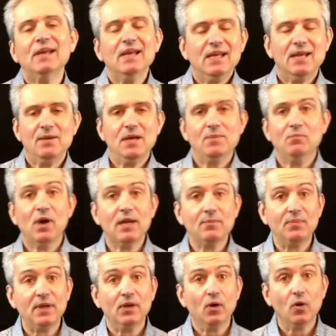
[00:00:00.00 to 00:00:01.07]
It might
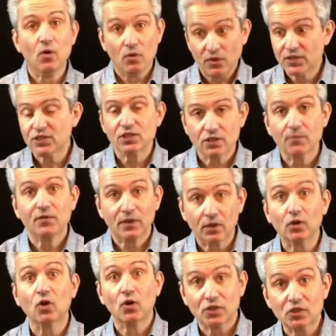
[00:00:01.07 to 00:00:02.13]
be, oh, this is something
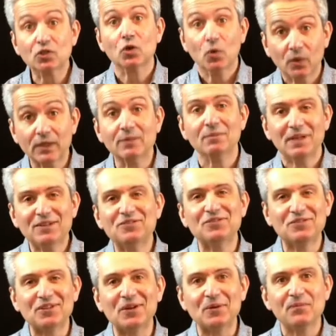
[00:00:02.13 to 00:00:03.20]
that God is calling me to
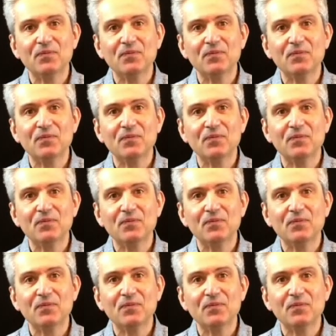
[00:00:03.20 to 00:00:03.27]
do.